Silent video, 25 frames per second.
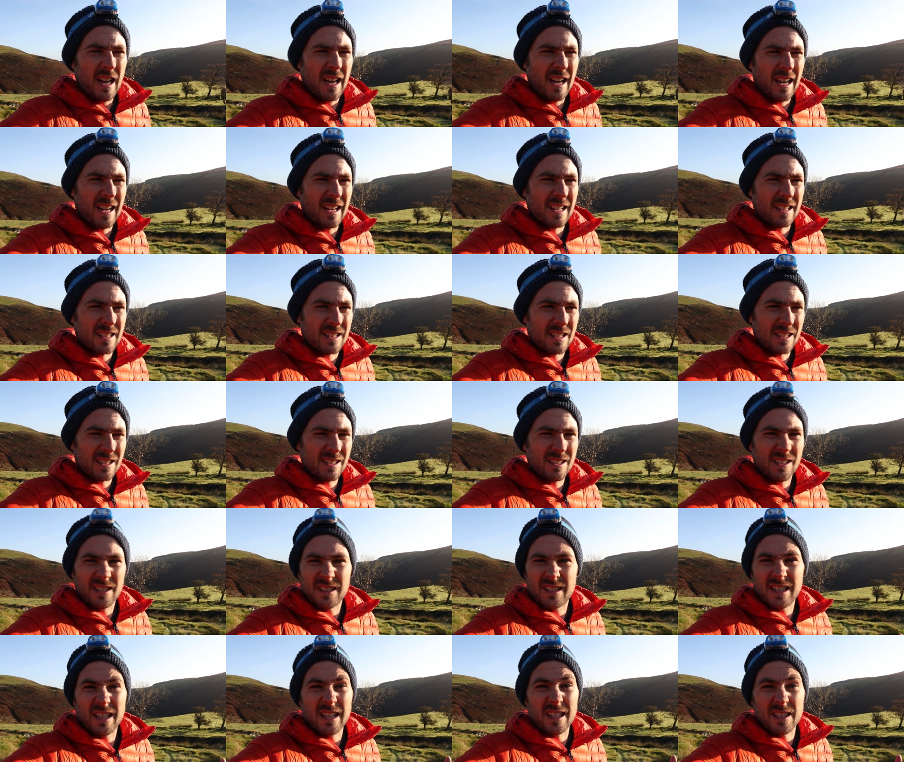and
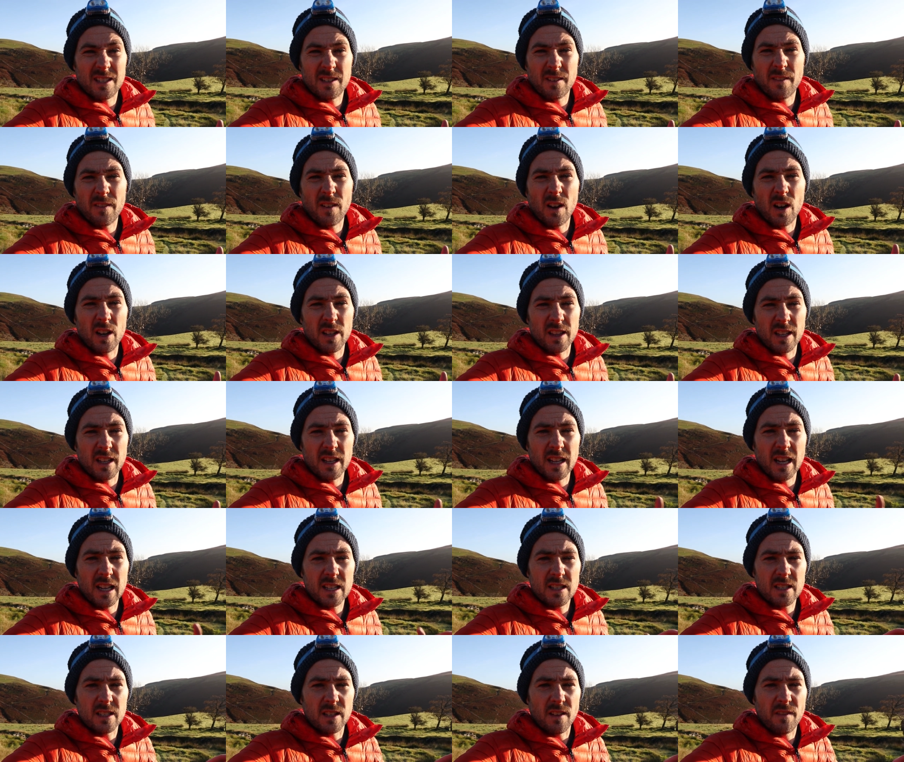I tend to find that
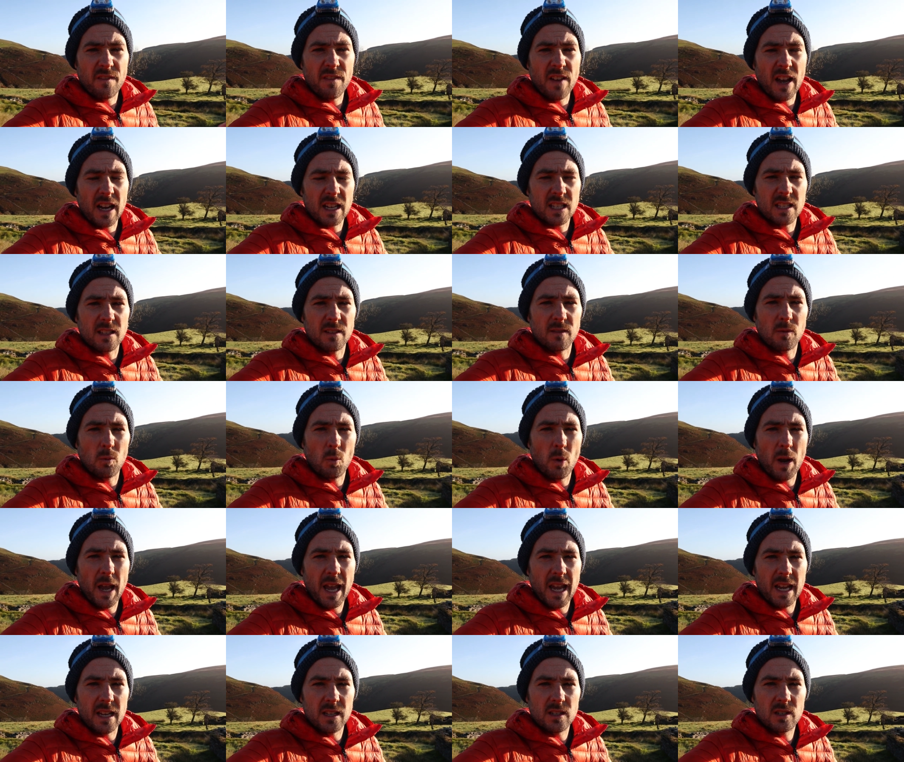that's an effective
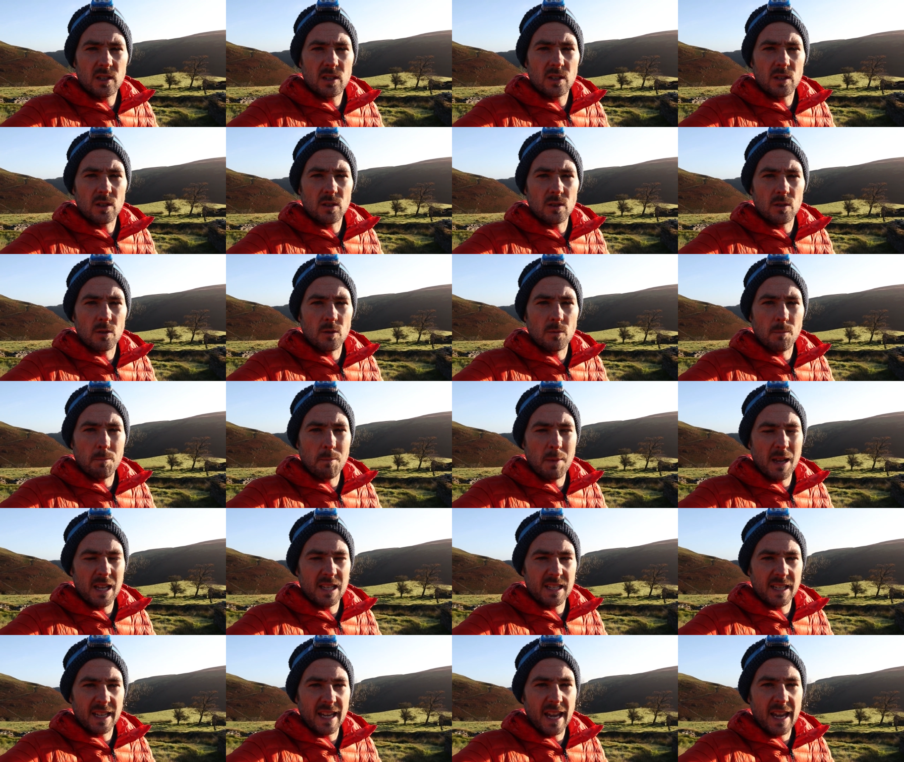way to
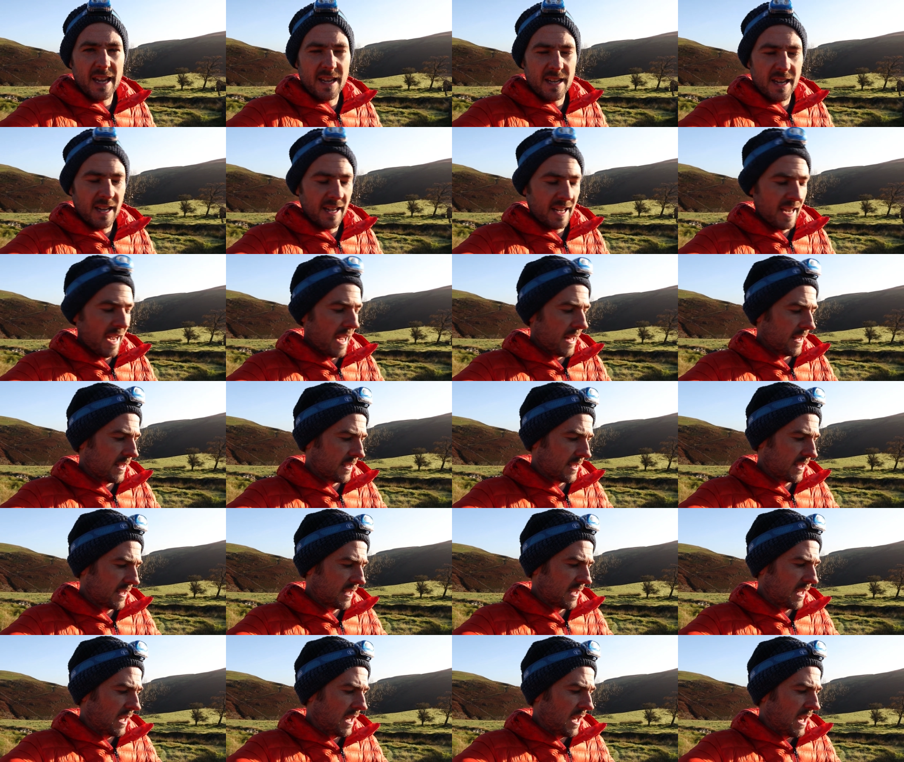mitigate
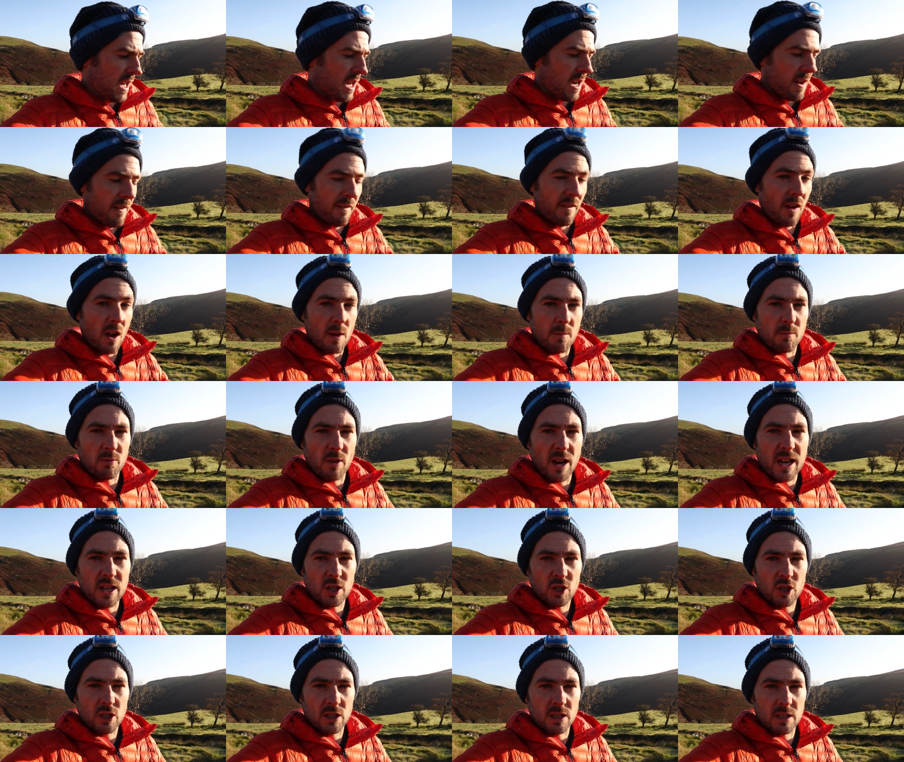against
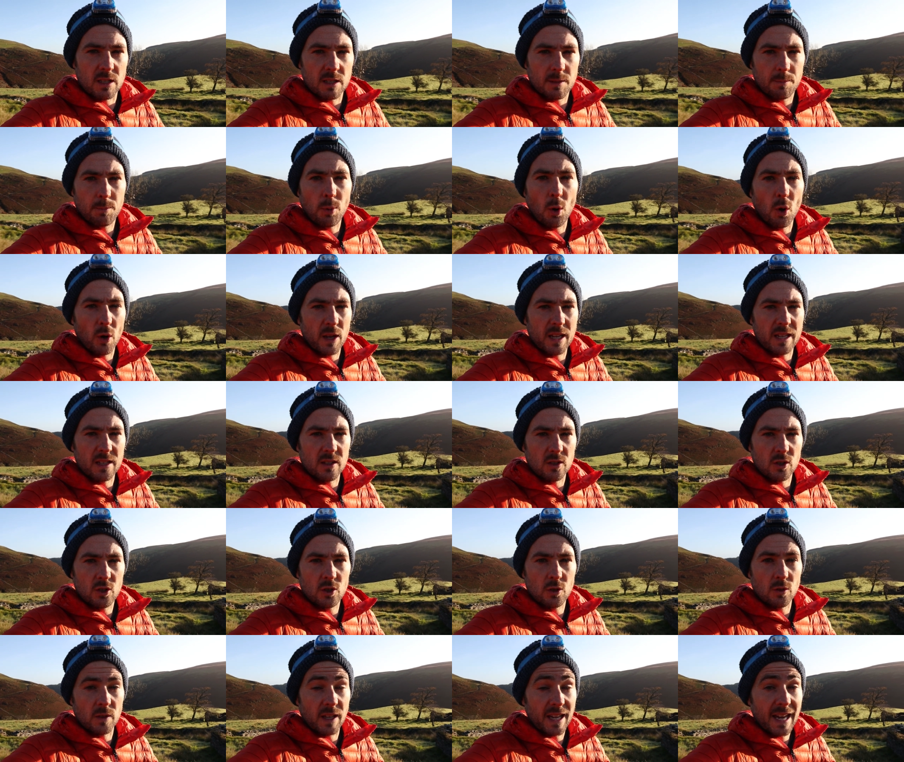vibrations put
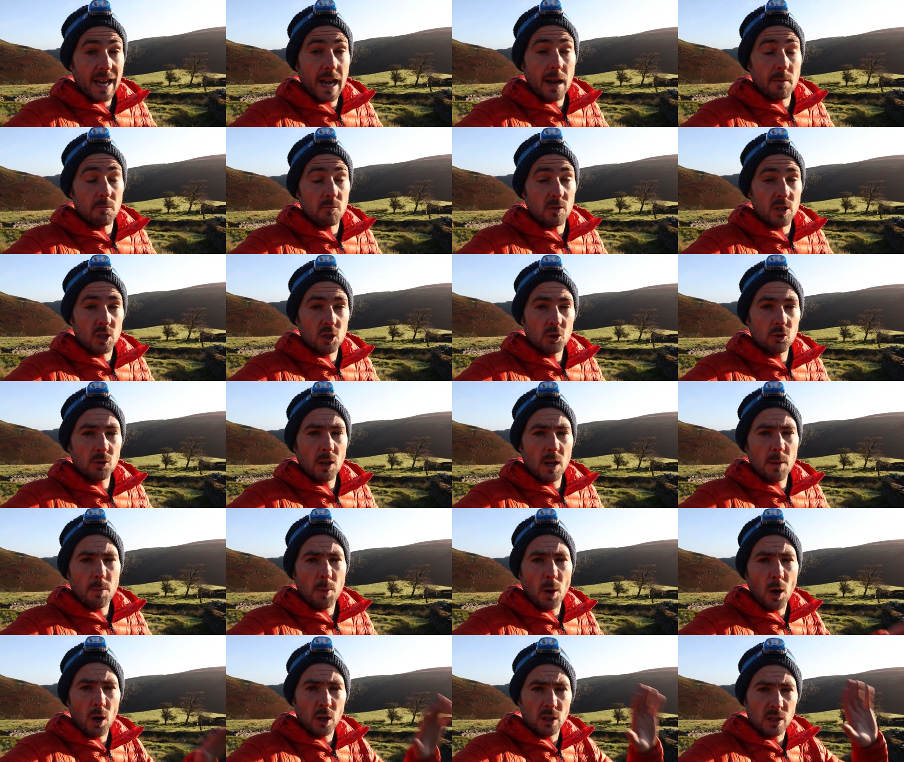into the camera and
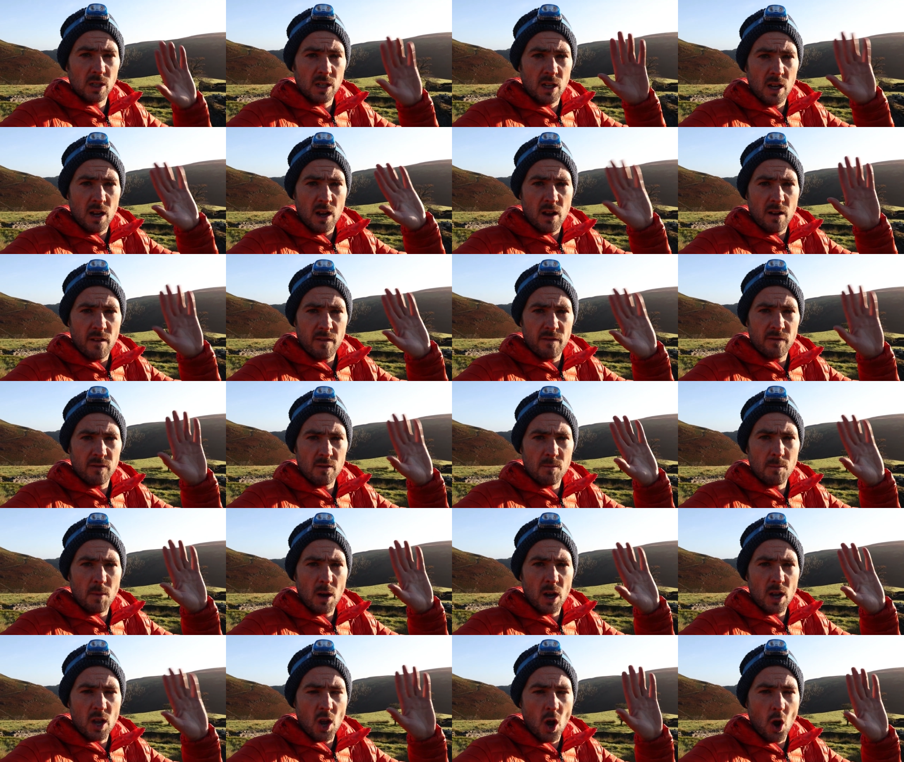tripod
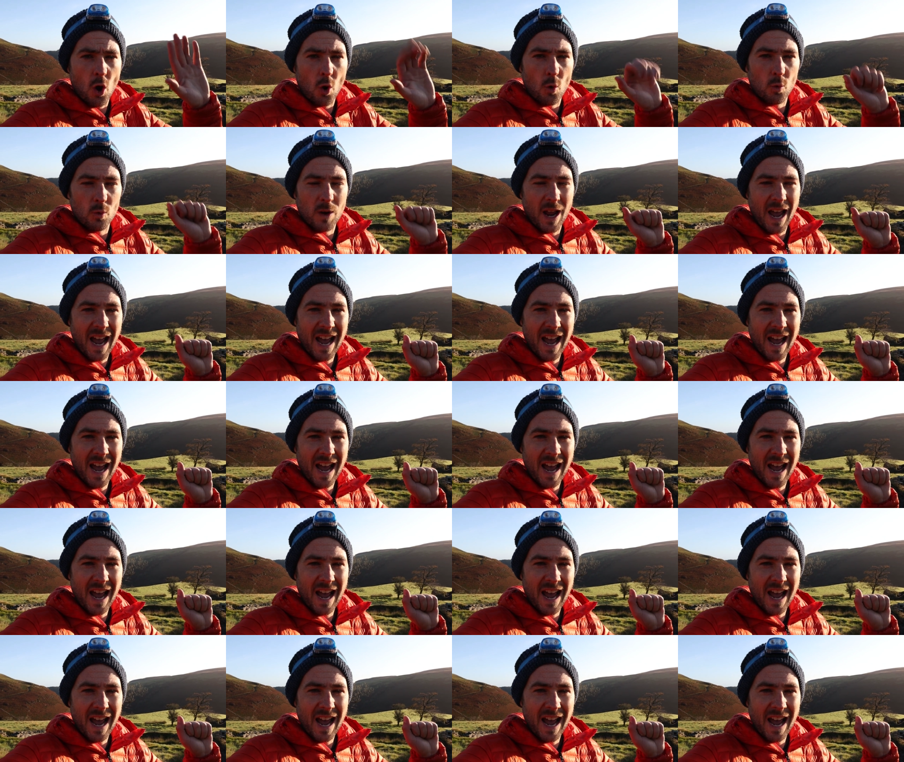from my own